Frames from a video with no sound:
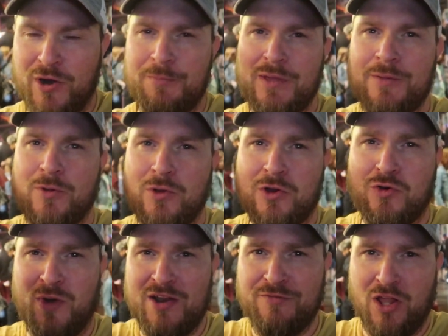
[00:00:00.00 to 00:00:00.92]
great
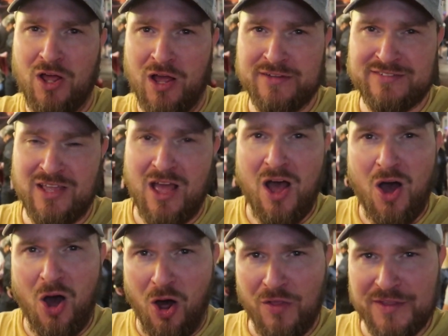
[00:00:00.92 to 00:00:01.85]

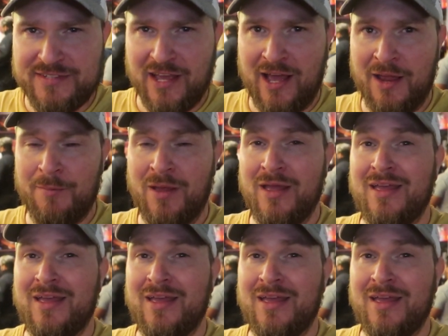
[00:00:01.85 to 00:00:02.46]
vlogs all the time.